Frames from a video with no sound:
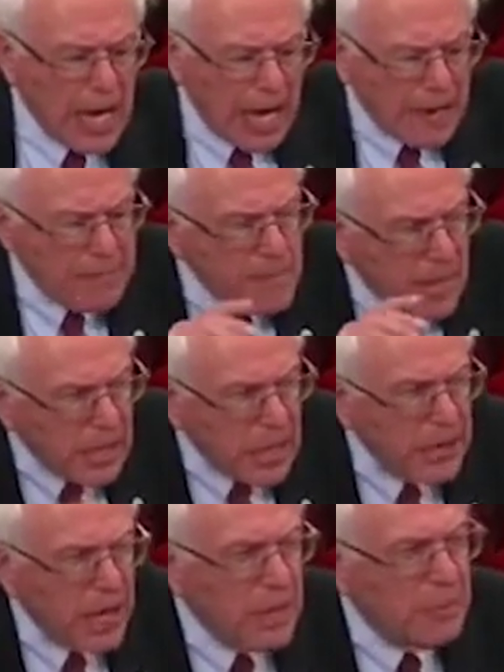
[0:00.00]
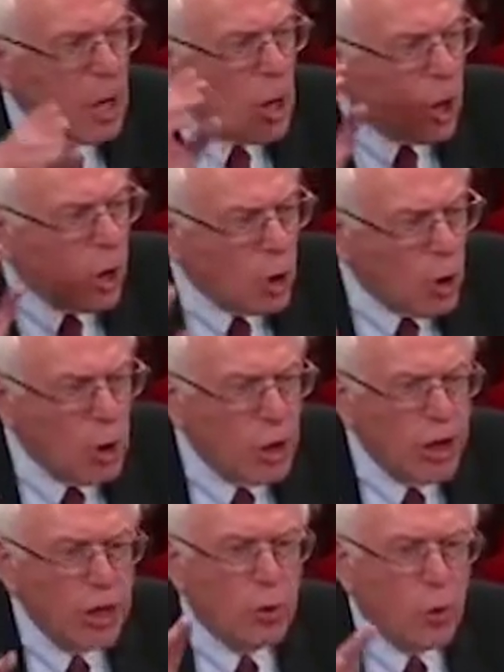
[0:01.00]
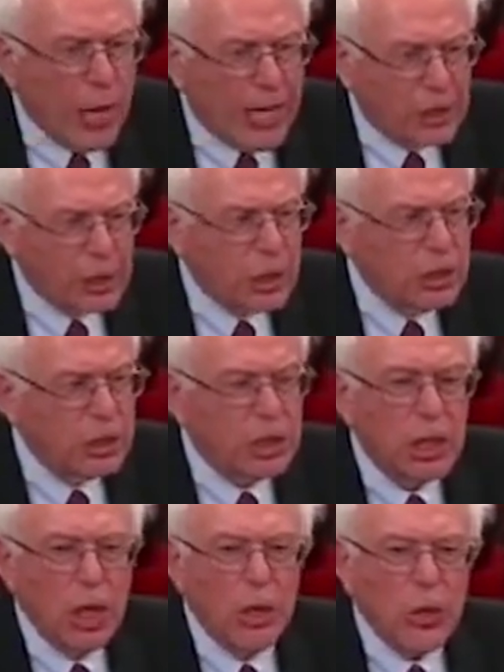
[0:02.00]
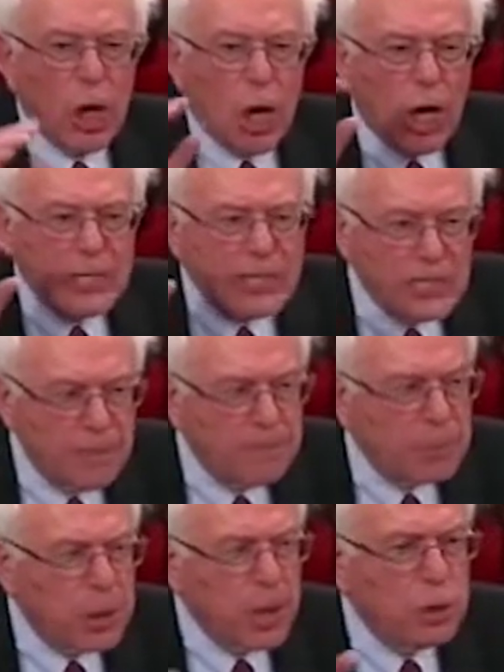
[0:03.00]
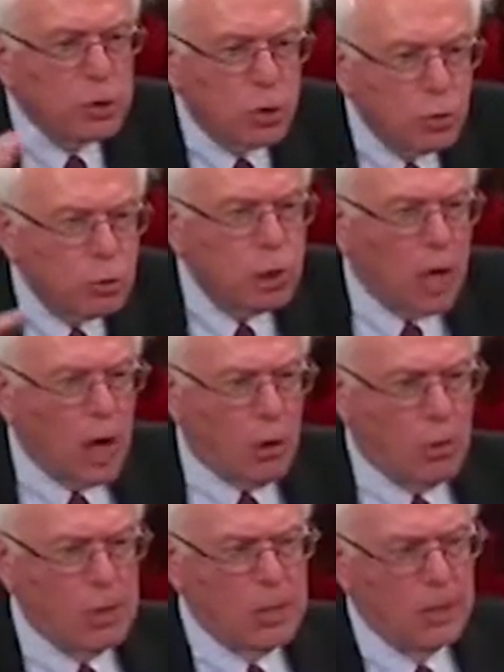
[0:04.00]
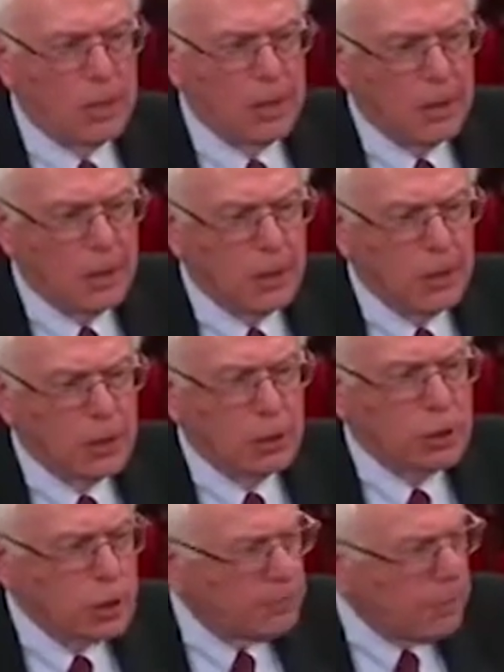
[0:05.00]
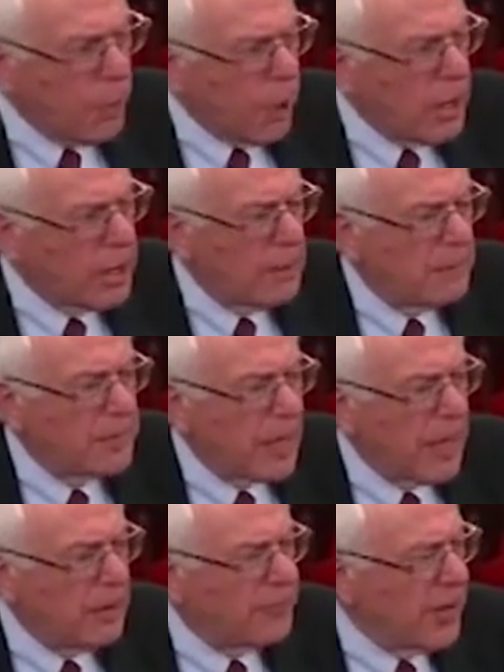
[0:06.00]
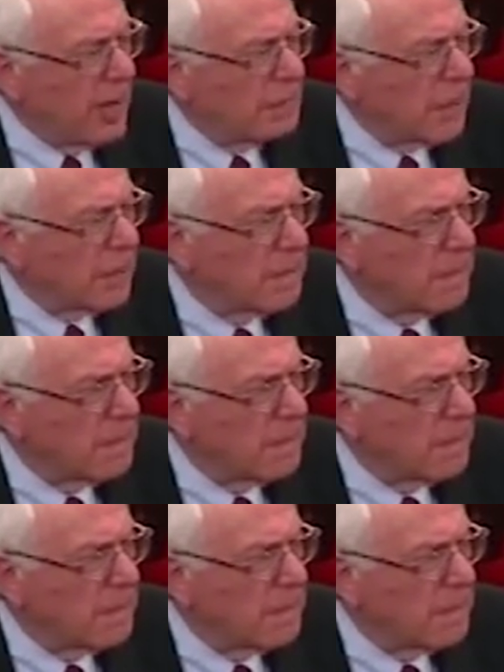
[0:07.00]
and many of them are earning wages that are simply too low to support a family.